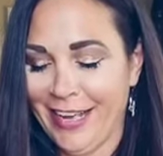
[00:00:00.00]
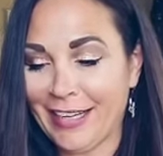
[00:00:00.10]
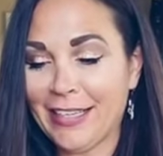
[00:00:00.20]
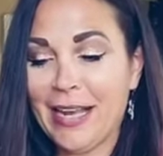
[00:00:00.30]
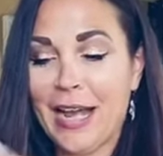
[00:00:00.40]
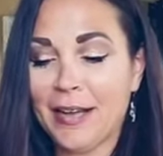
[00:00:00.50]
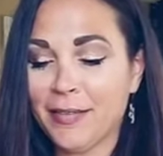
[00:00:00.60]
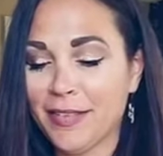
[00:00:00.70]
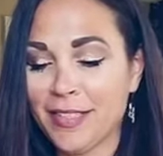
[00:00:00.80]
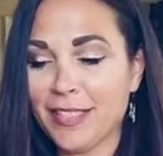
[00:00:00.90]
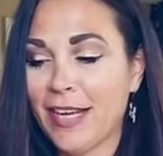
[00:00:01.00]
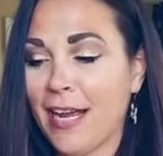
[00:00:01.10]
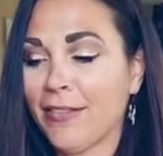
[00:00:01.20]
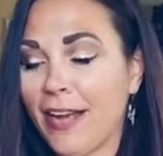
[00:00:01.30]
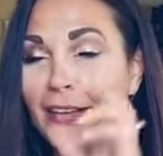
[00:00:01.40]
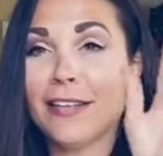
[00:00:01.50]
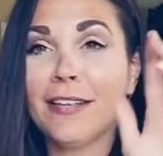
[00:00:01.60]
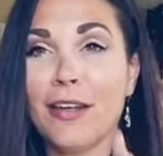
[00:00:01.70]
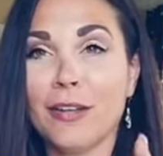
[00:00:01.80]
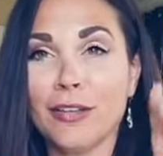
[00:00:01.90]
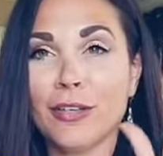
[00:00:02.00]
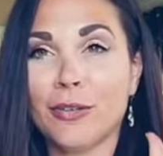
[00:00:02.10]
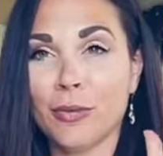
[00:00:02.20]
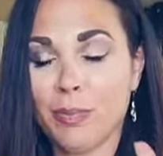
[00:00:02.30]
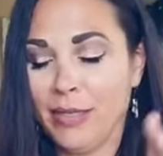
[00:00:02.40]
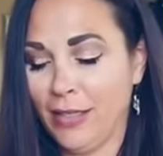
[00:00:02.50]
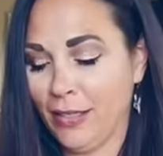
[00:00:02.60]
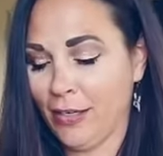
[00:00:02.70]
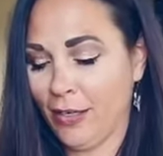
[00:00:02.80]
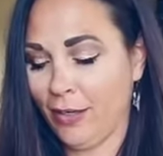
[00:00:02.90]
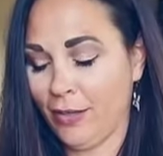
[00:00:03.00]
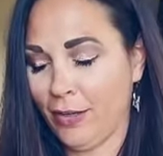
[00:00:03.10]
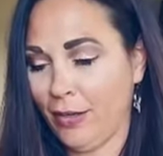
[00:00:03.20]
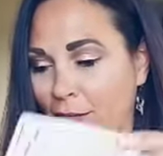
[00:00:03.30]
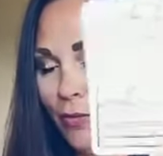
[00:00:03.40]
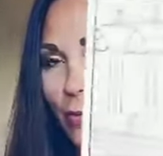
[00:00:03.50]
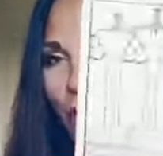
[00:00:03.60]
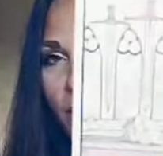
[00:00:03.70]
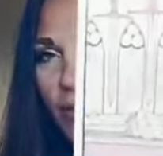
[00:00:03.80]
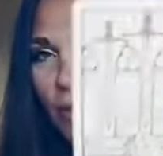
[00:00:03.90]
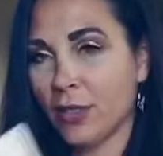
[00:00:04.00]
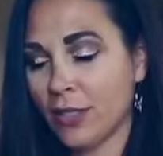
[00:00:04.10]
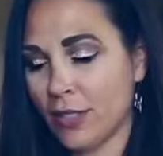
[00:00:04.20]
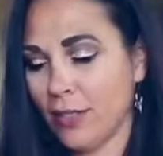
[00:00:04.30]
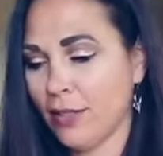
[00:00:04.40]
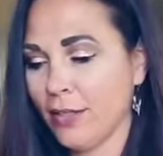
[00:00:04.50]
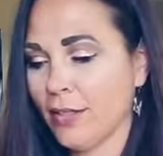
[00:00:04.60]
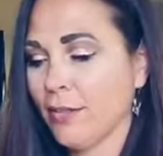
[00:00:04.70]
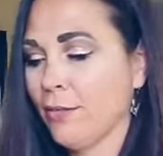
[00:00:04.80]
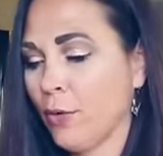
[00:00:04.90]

I can't, I, this is, I've gotten another repeating card. I have the Four of Swords here and the